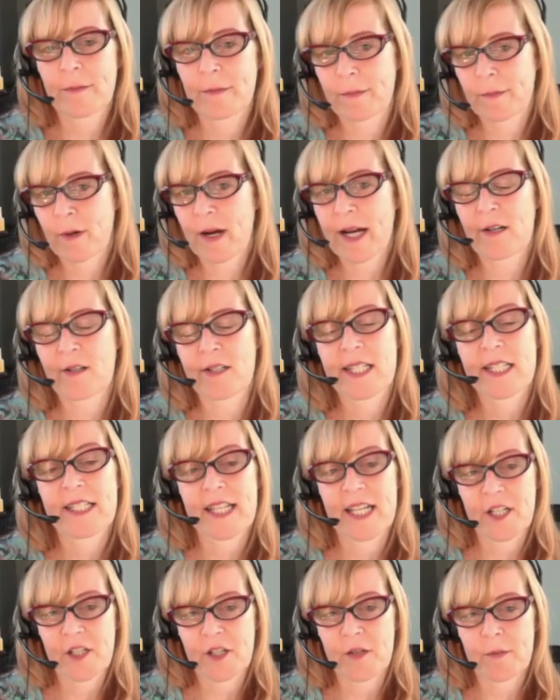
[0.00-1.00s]
here's some
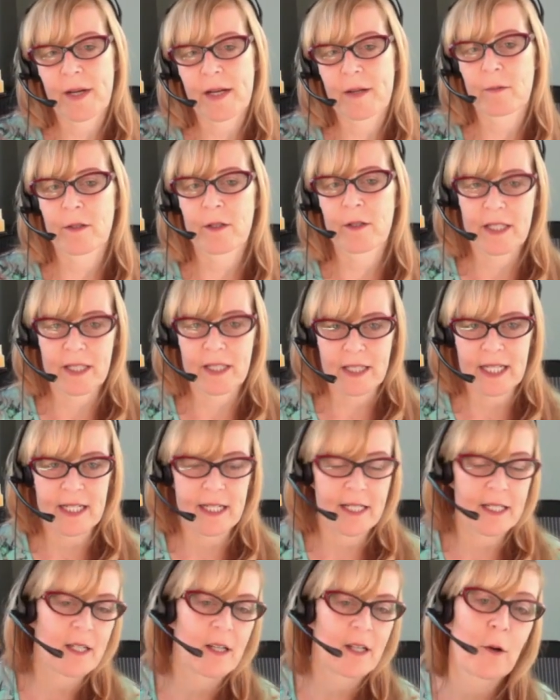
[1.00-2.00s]
prioritization by really
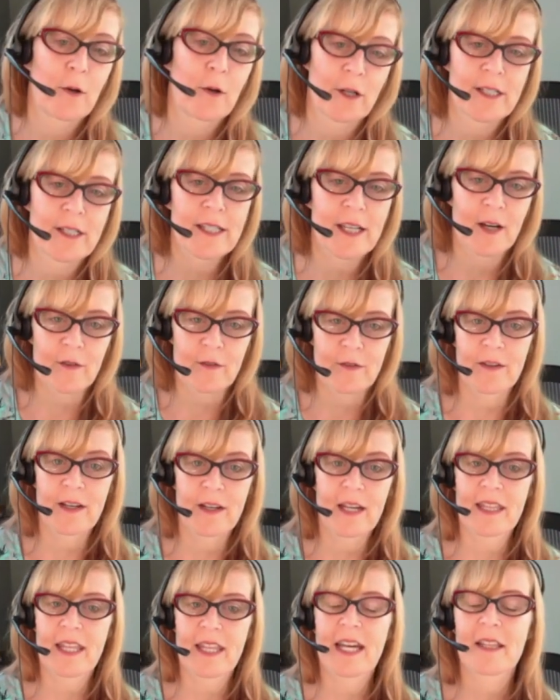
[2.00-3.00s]
getting to know herself
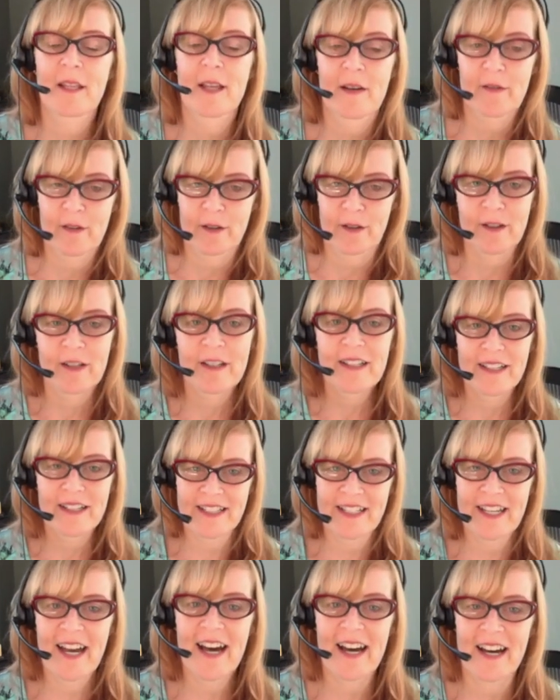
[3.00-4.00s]
at that level.
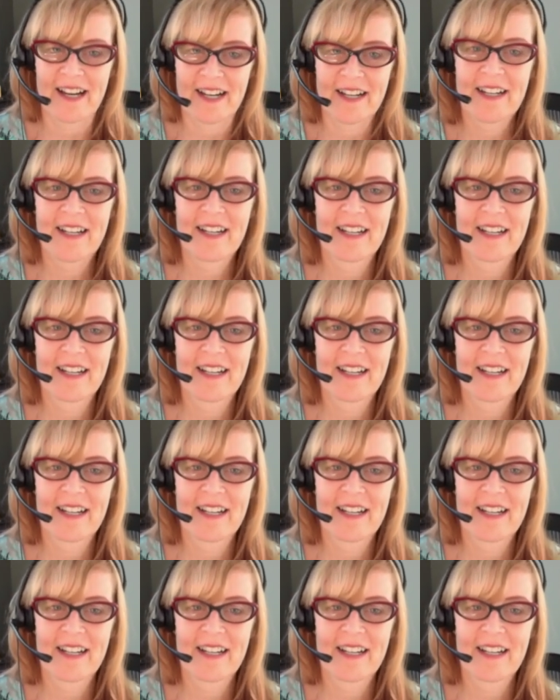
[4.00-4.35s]
Yeah.